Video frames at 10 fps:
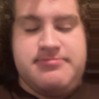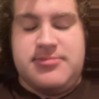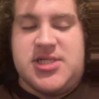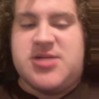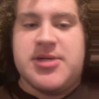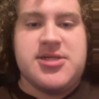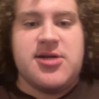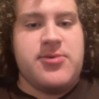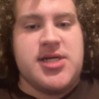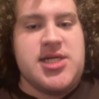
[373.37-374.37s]
Spencer
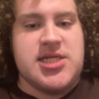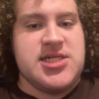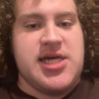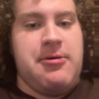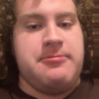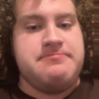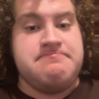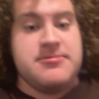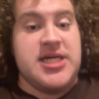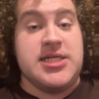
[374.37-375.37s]
Dinwiddie doesn't count.
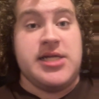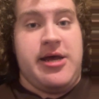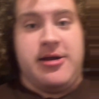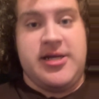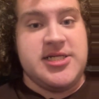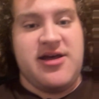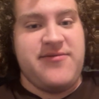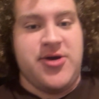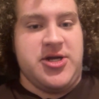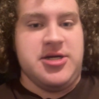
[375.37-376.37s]
He does not. He's not
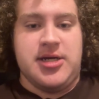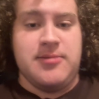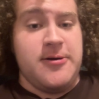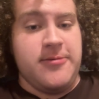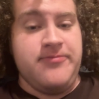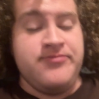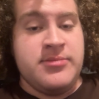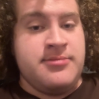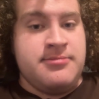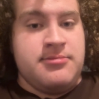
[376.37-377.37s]
very good anymore.
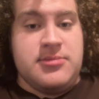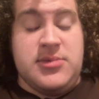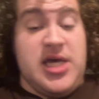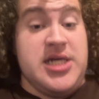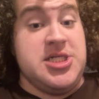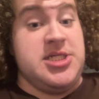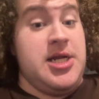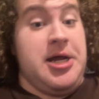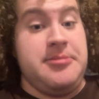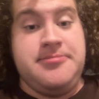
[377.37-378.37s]
Like, he's just
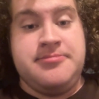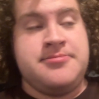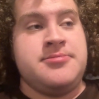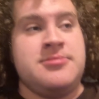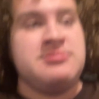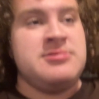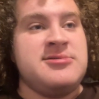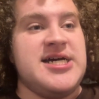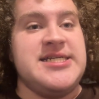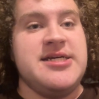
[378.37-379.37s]
not.
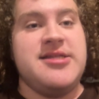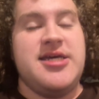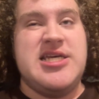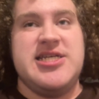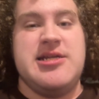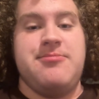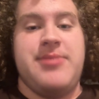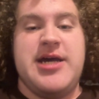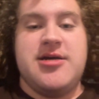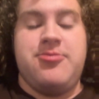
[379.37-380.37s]
Ideally, he's getting
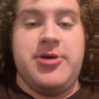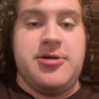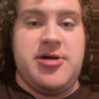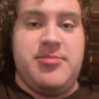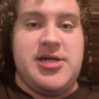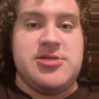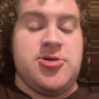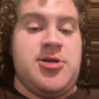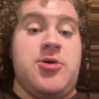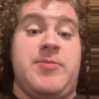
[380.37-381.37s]
backup point guard minutes or
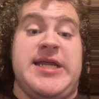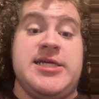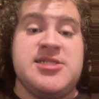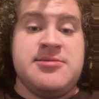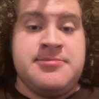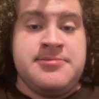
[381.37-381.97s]
no minutes.